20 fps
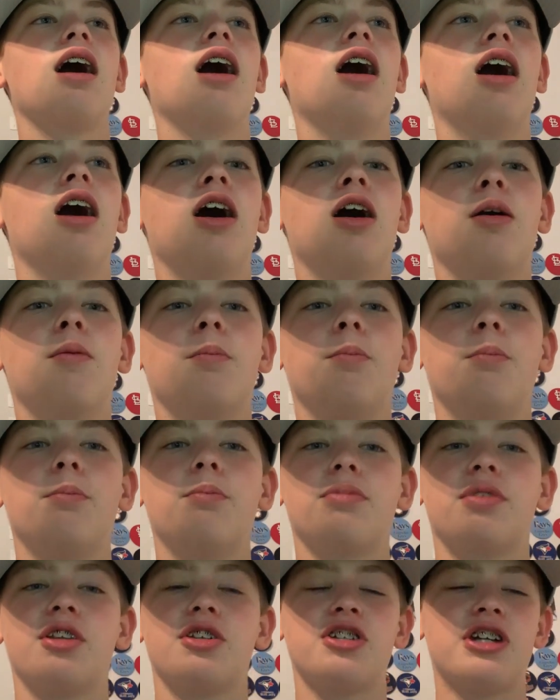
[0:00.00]

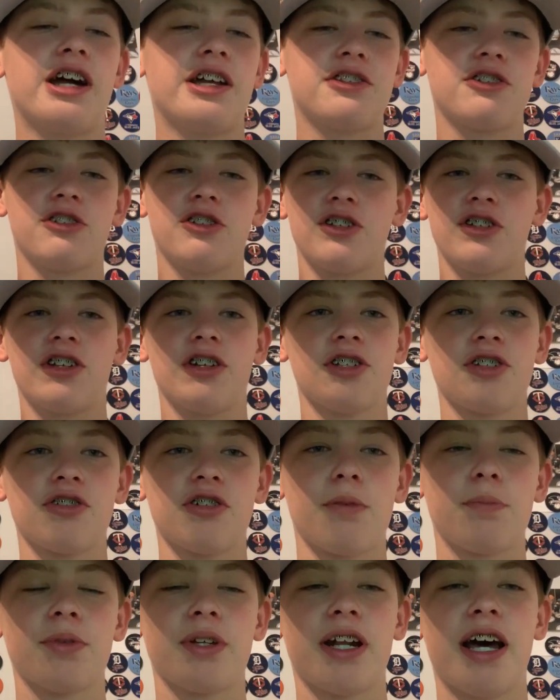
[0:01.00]
Um, the Giants are just his
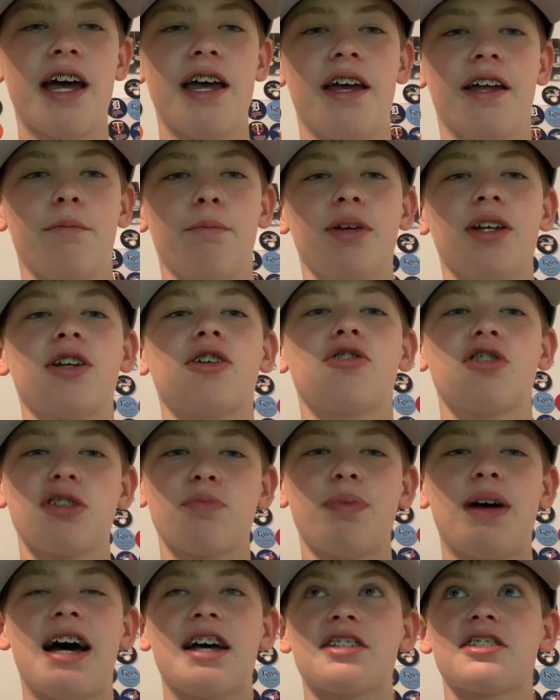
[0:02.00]
kryptonite, and Chris
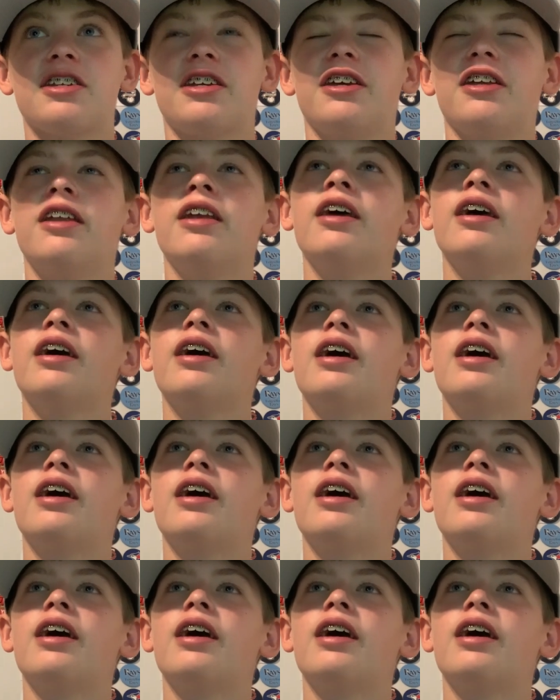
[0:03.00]
Bassitt